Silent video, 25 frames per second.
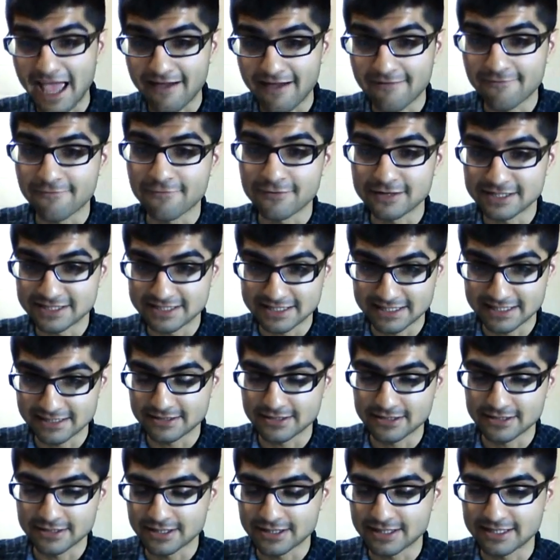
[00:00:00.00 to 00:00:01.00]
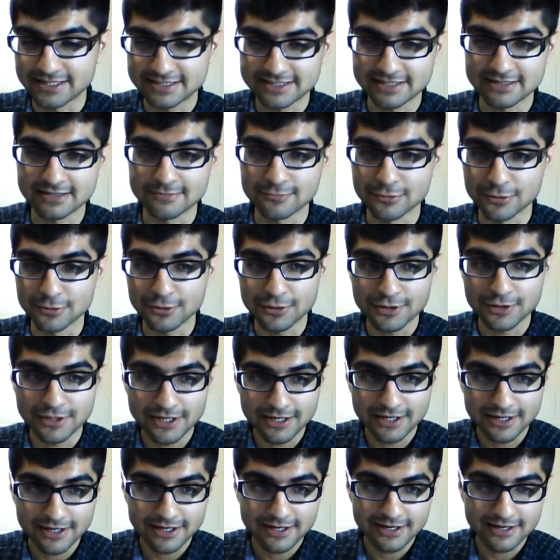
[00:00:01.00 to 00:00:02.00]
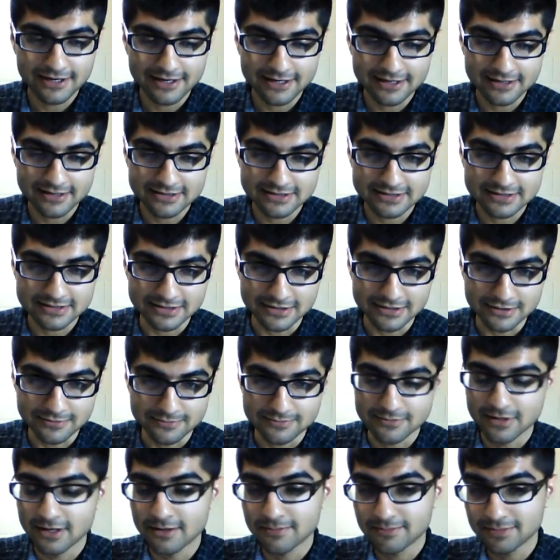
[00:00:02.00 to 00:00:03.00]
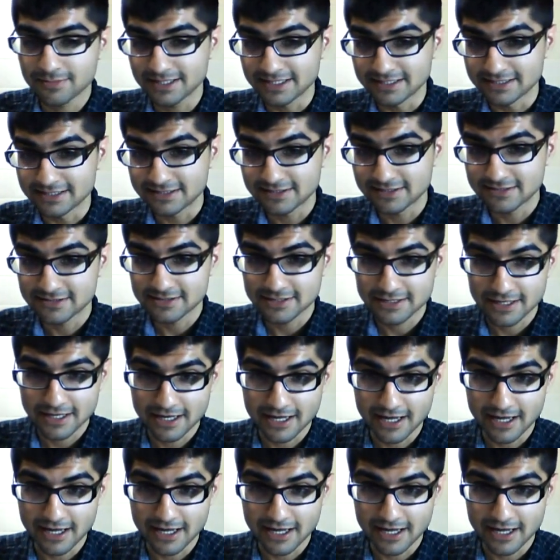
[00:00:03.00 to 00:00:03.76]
every single syllable. So please